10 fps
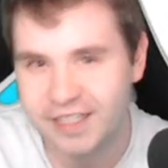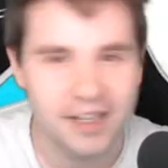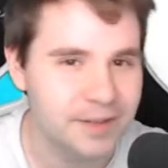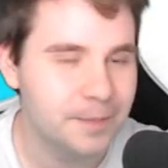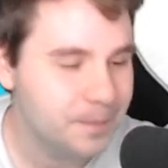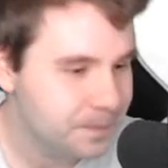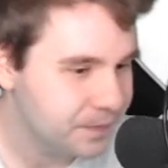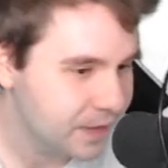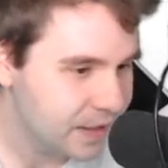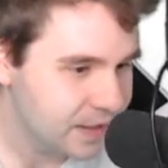say.
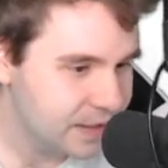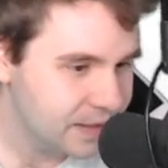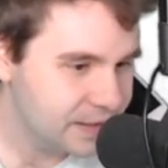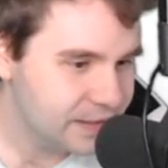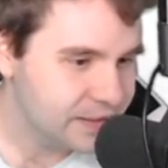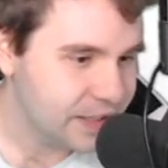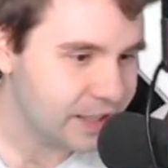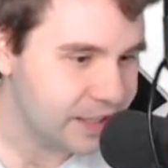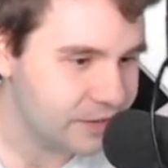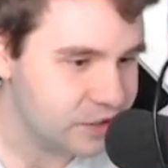
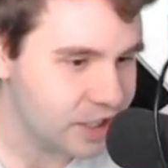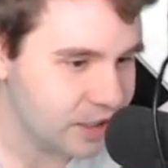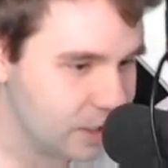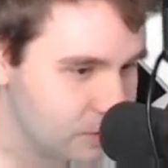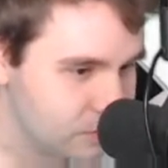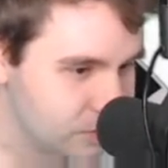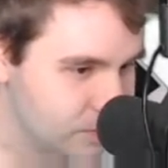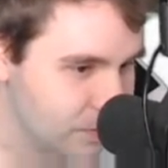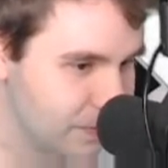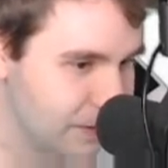KKFG, hello.
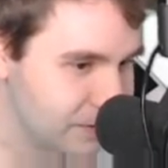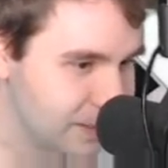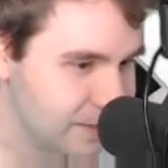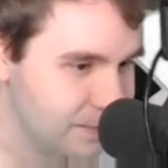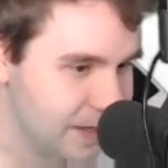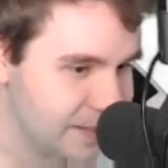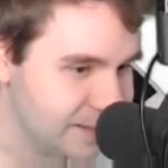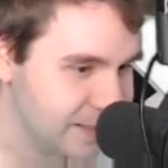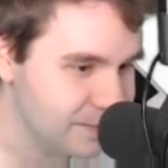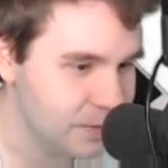Tournament Power, kind of bad
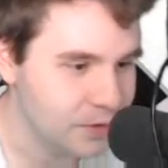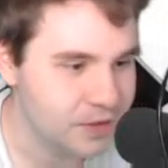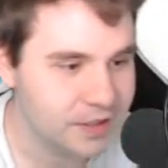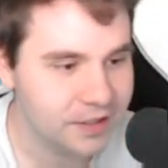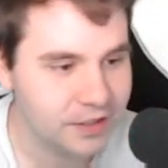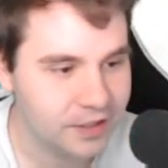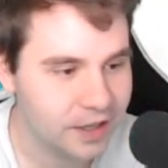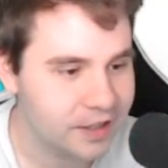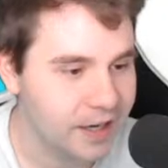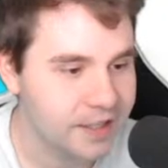game mode.
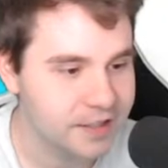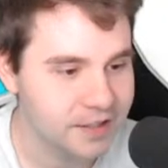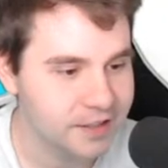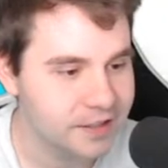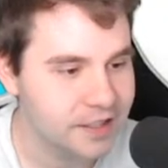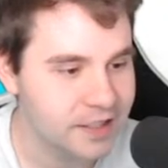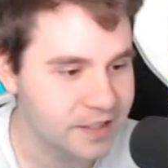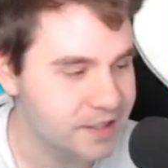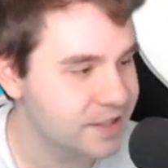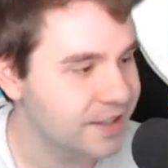Not kinda,
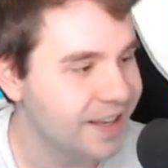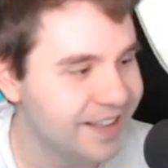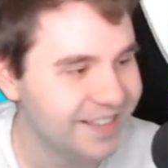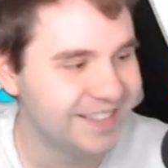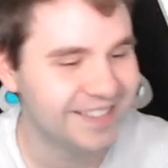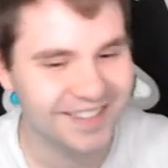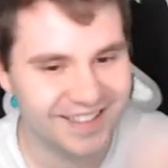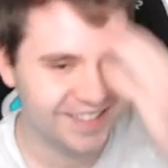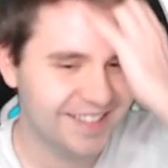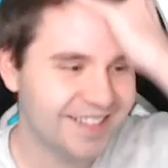is.
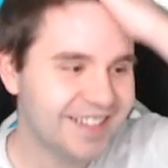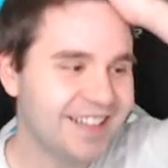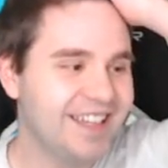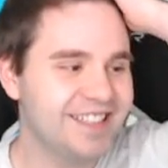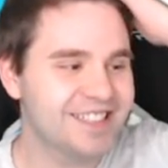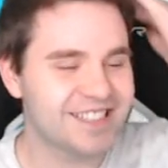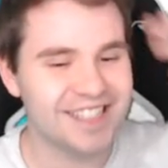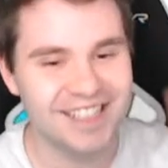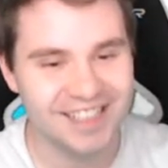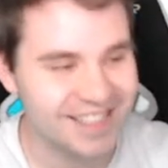It just
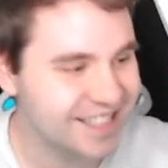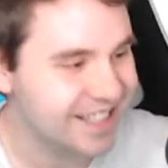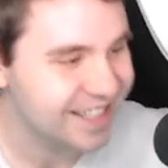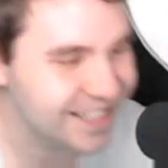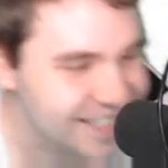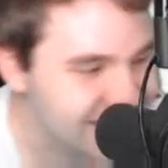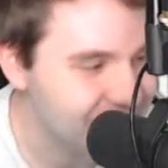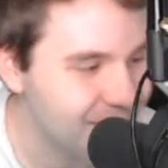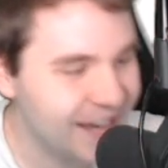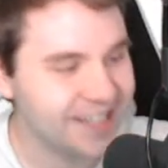is. It is a
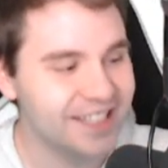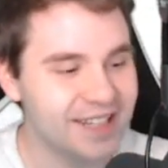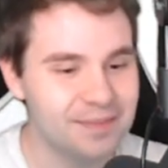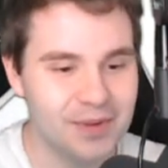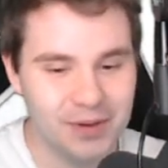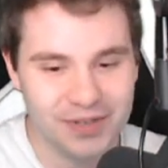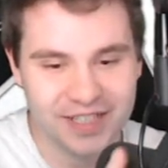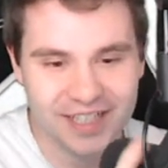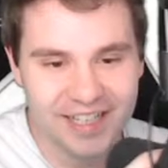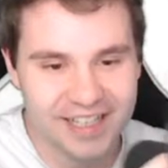bad game mode.
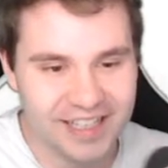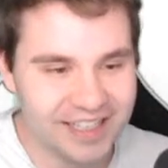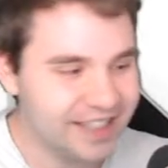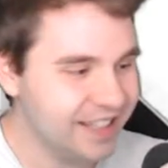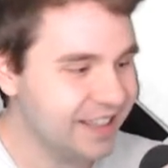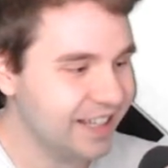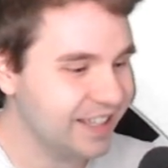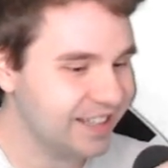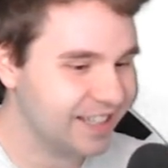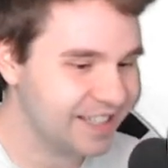
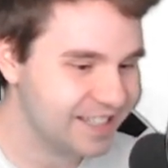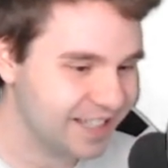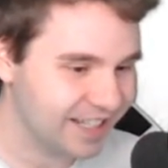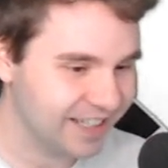That's